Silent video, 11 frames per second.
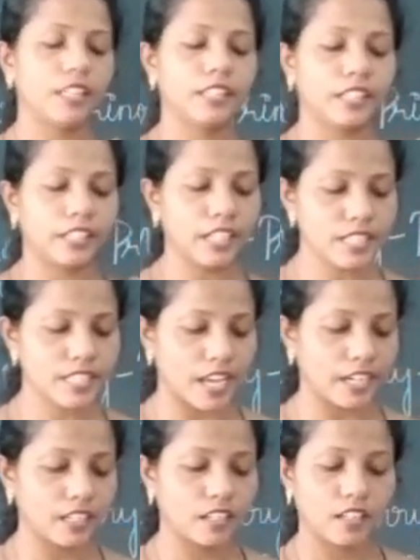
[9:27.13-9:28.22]
The king
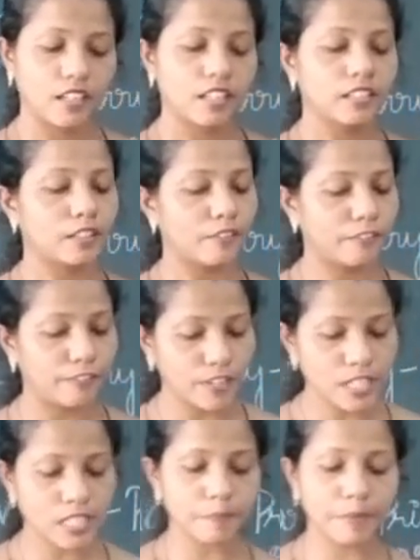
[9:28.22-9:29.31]
said, the
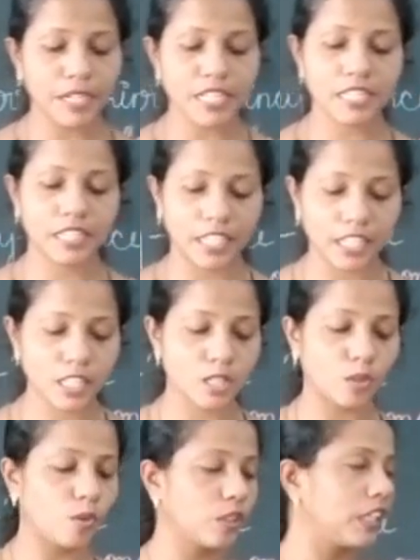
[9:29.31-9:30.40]
first prince thinks
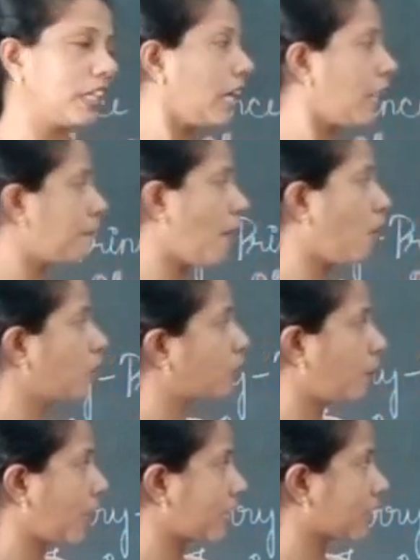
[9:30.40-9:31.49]
only about
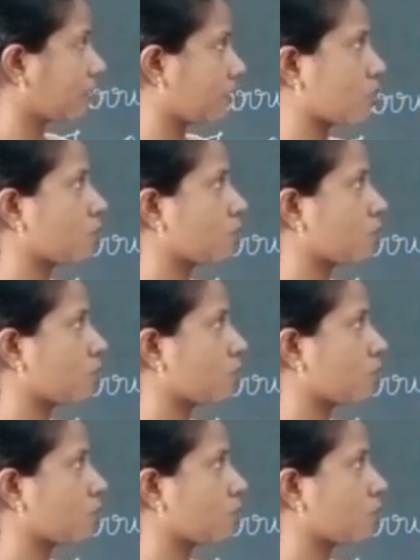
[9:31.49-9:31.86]
wealth.